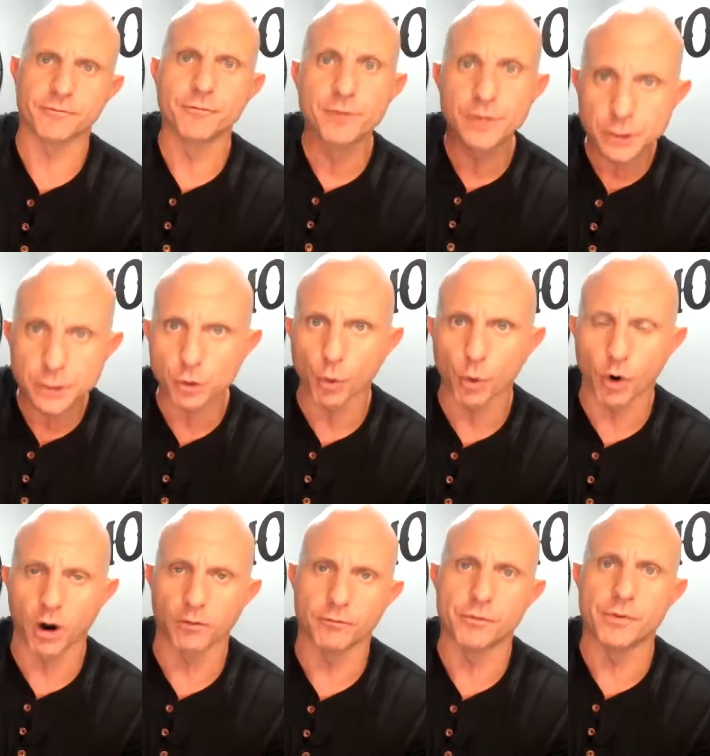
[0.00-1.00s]
a visual
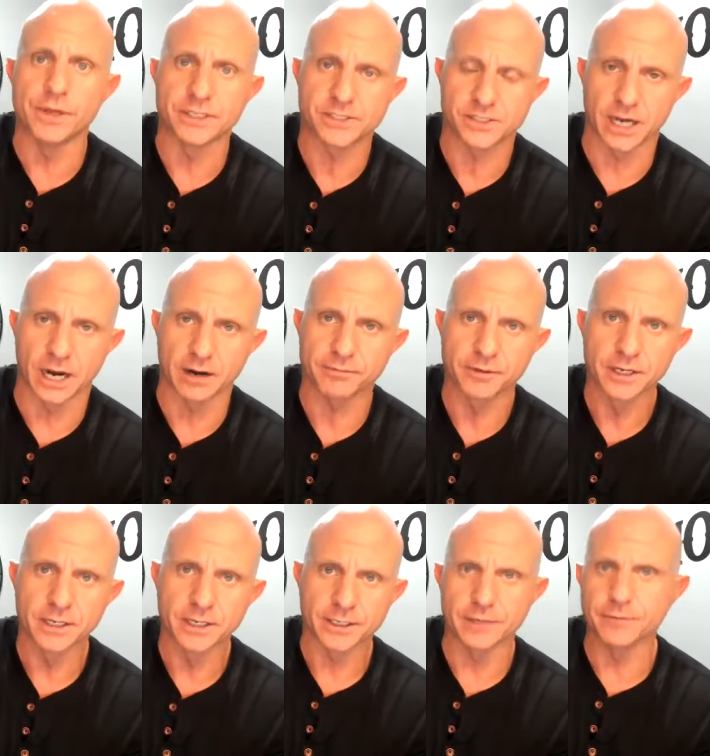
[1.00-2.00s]
of this stuff,
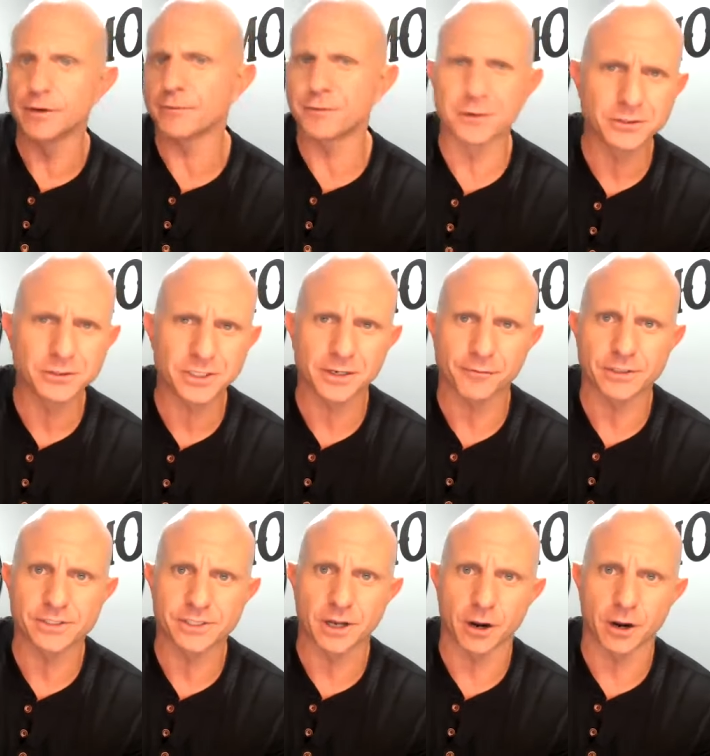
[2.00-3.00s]
even if you use a
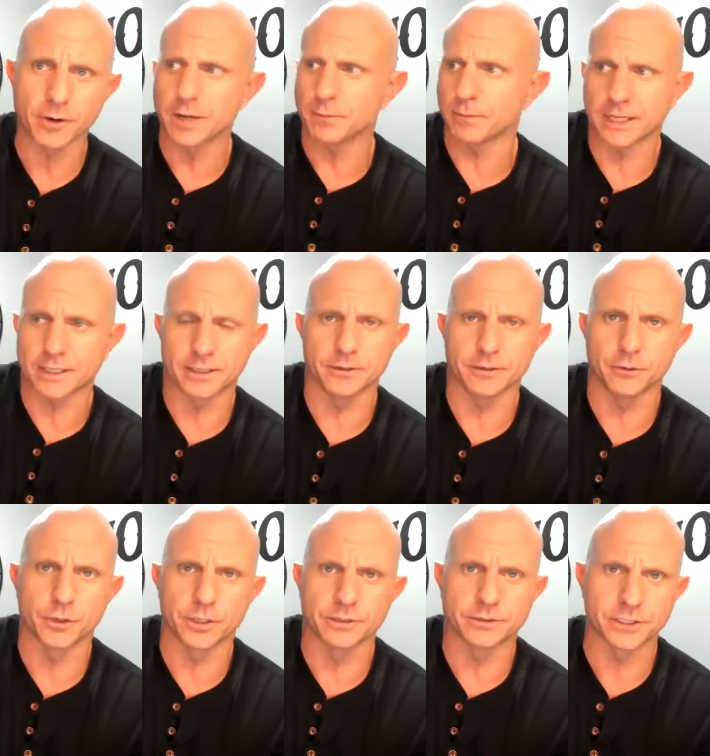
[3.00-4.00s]
different CRM, like you,
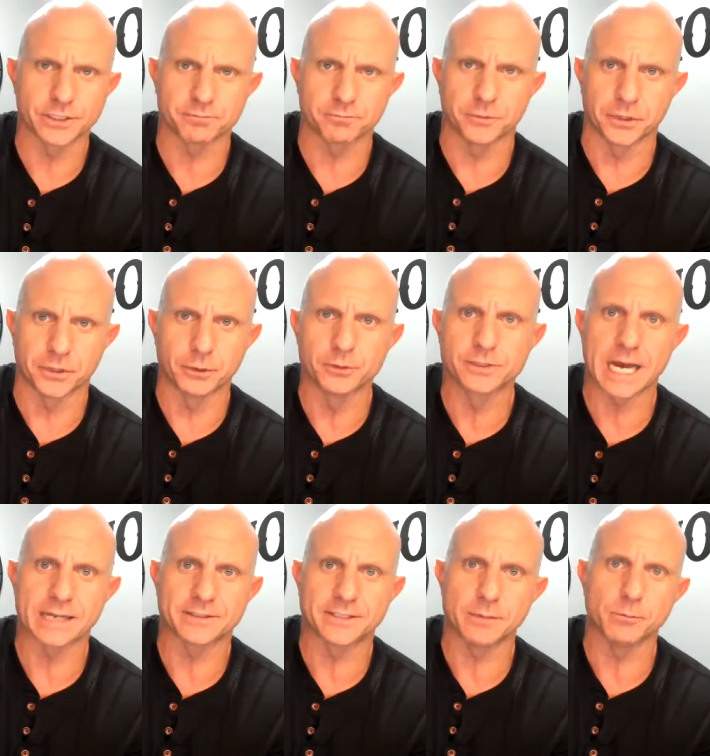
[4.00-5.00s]
you can just use
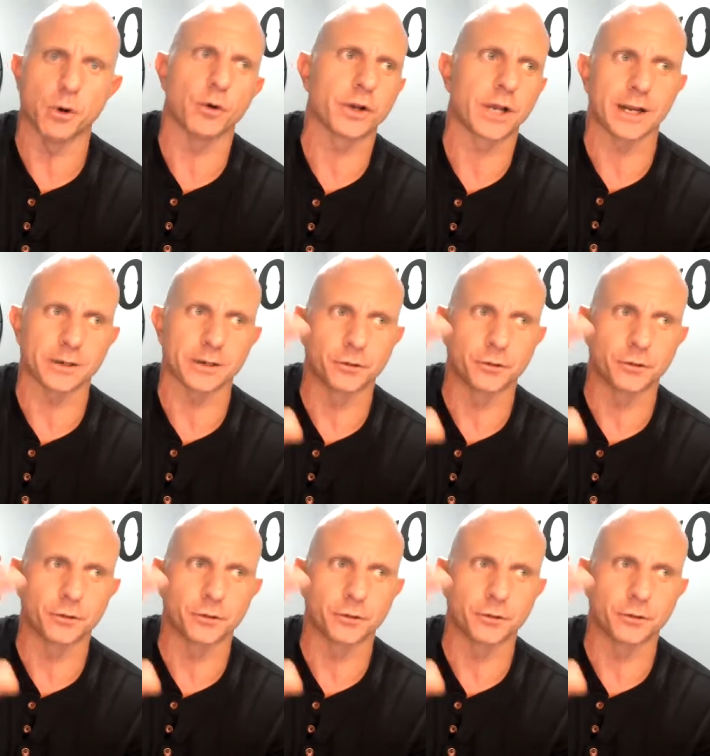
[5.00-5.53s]
that demo to kind